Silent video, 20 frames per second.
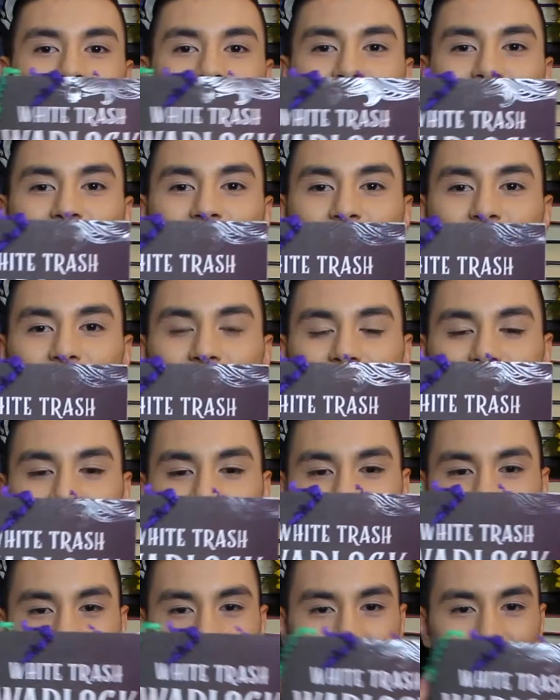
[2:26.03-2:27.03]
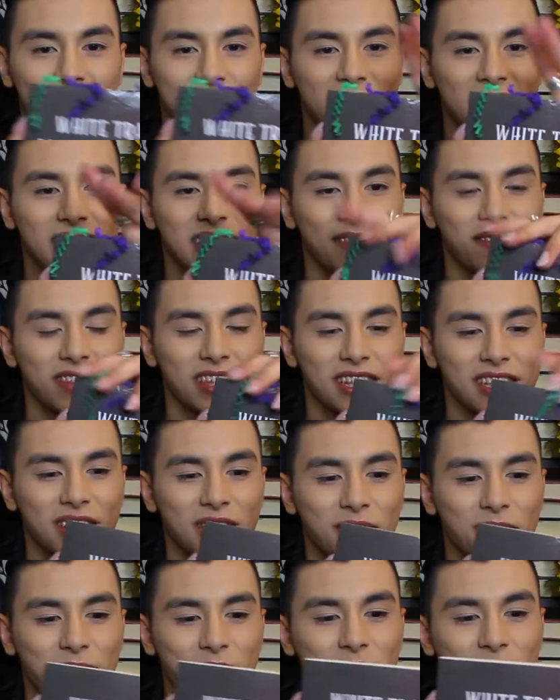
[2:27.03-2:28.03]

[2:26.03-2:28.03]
Super excited to get this a